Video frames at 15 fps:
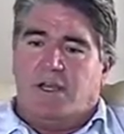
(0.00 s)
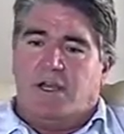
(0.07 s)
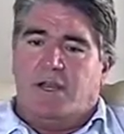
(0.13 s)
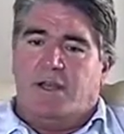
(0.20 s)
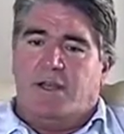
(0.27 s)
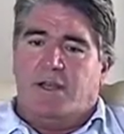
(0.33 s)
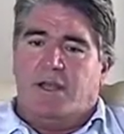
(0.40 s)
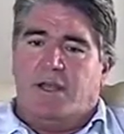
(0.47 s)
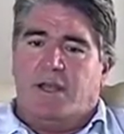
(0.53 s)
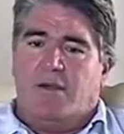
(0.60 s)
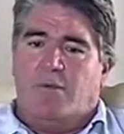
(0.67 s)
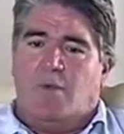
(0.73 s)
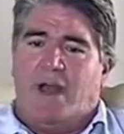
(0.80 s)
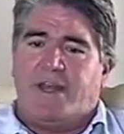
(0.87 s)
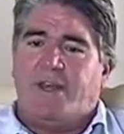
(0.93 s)
And
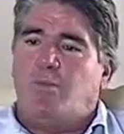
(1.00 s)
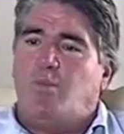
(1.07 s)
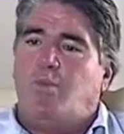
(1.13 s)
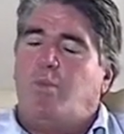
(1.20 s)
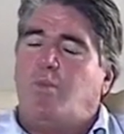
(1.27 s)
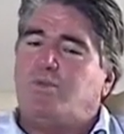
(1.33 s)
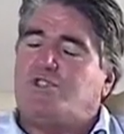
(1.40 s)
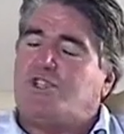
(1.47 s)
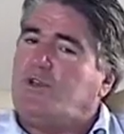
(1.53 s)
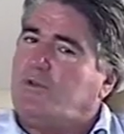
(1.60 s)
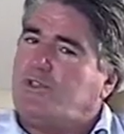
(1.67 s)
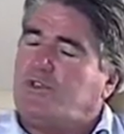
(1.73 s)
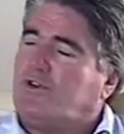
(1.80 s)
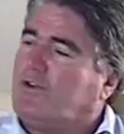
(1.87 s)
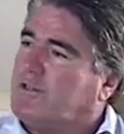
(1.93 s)
I did 2
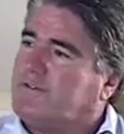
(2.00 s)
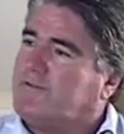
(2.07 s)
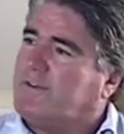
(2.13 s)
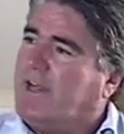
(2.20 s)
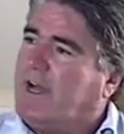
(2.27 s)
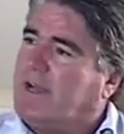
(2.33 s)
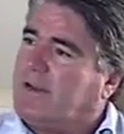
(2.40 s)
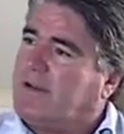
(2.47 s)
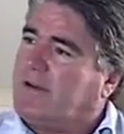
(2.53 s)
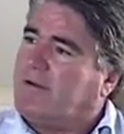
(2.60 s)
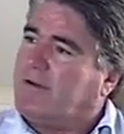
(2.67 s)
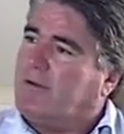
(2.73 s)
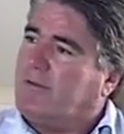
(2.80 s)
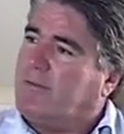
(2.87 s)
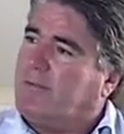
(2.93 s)
tours for that
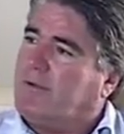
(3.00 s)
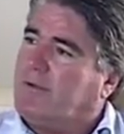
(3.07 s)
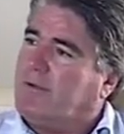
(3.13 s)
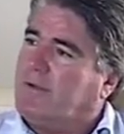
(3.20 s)
group,